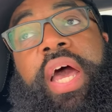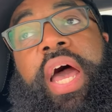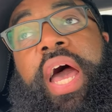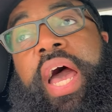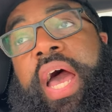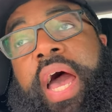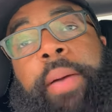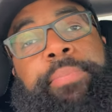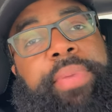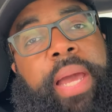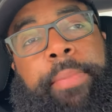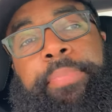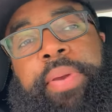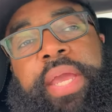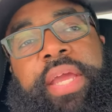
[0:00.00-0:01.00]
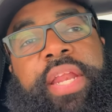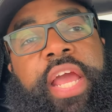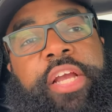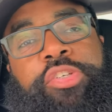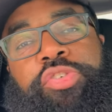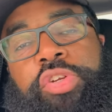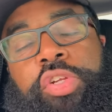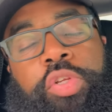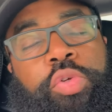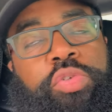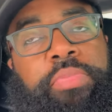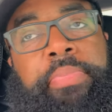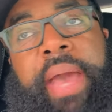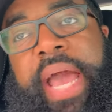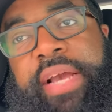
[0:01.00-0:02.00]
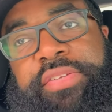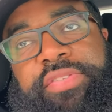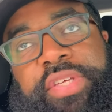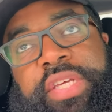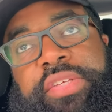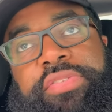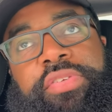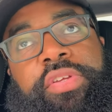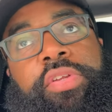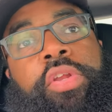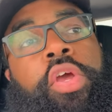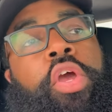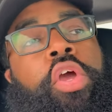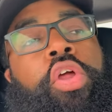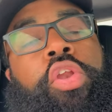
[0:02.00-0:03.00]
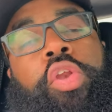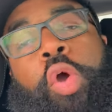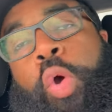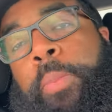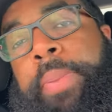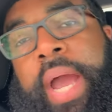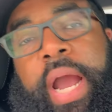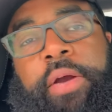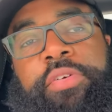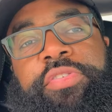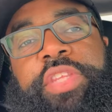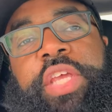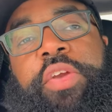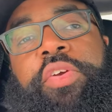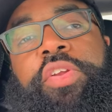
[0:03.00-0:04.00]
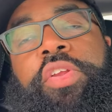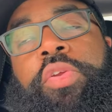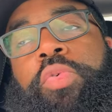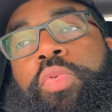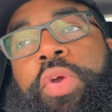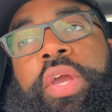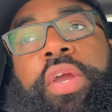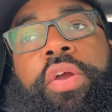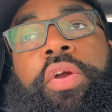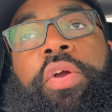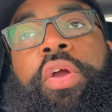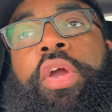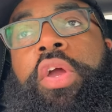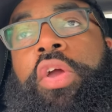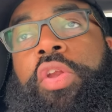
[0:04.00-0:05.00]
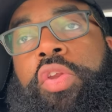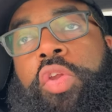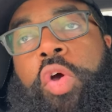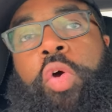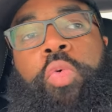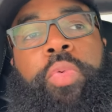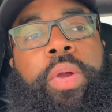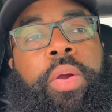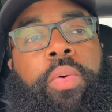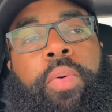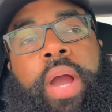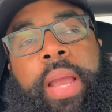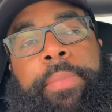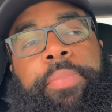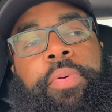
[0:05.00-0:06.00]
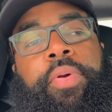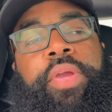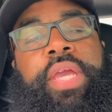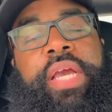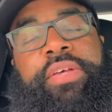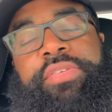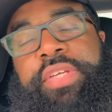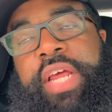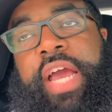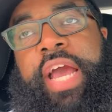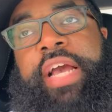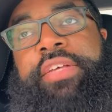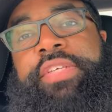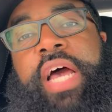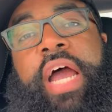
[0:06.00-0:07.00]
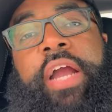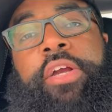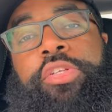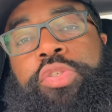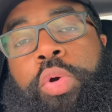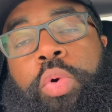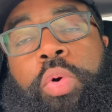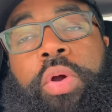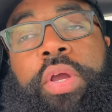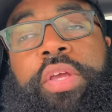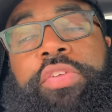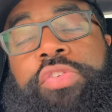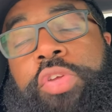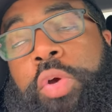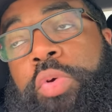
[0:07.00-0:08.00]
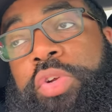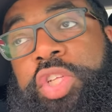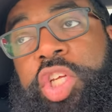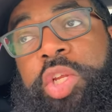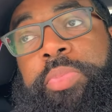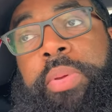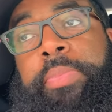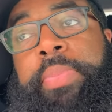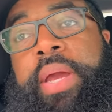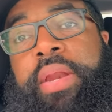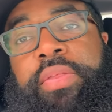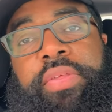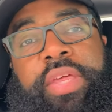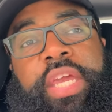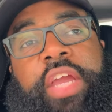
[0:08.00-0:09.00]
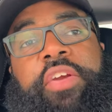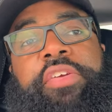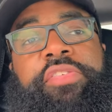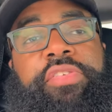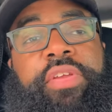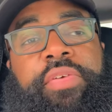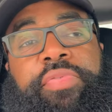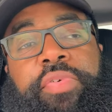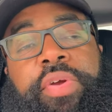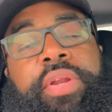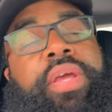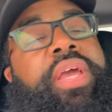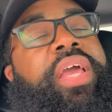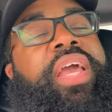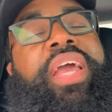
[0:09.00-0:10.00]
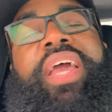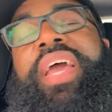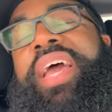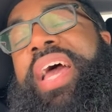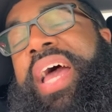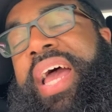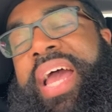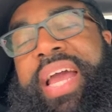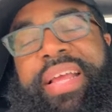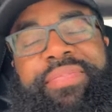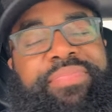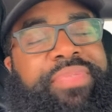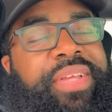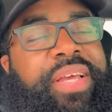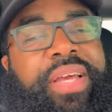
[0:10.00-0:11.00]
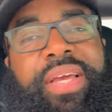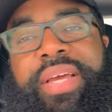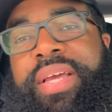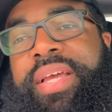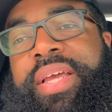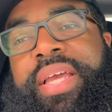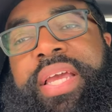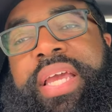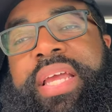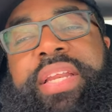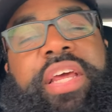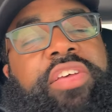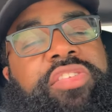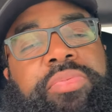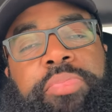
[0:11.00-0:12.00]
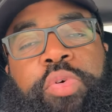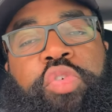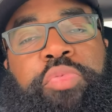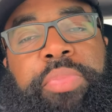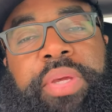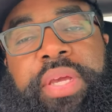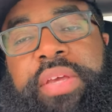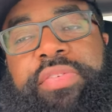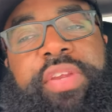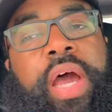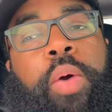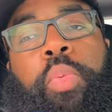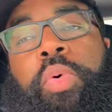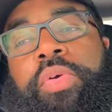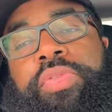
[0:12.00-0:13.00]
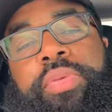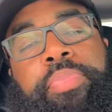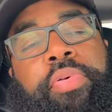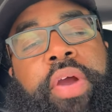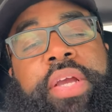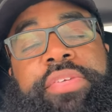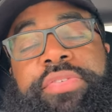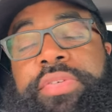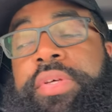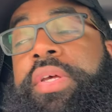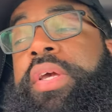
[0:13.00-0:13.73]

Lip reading: I'm not paying extra to lose back seats and no power steering in the rear, no rear wiper. Yes, it has higher torque. It's tuned a little bit better. The gearing's different. It doesn't move me. It's not worth the price.